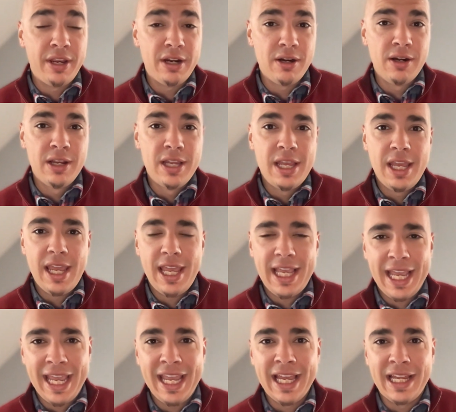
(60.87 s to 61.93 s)
here
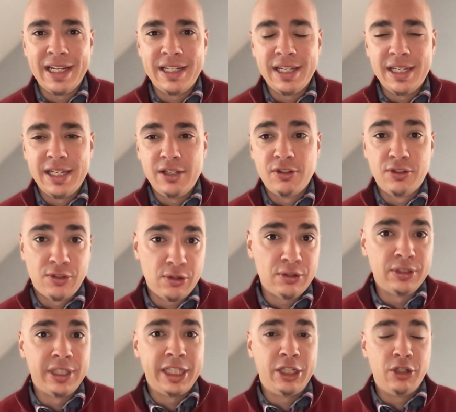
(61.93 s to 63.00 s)
and certainly